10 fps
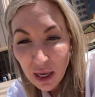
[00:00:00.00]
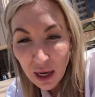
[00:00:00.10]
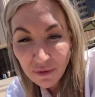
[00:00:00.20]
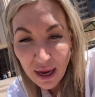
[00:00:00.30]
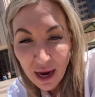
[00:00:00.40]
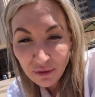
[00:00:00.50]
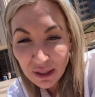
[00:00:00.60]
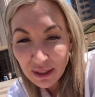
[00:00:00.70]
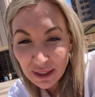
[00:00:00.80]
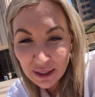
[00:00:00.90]
of
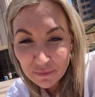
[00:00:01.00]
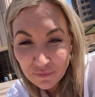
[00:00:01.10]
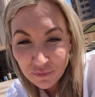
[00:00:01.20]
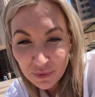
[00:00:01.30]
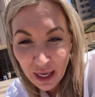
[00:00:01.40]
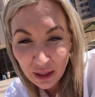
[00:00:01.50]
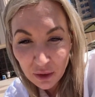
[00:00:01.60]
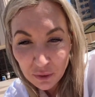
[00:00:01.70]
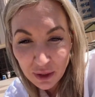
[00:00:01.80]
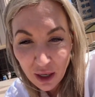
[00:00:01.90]
everything that
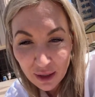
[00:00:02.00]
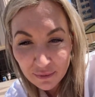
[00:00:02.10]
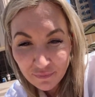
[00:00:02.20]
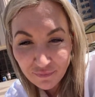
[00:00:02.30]
goes on.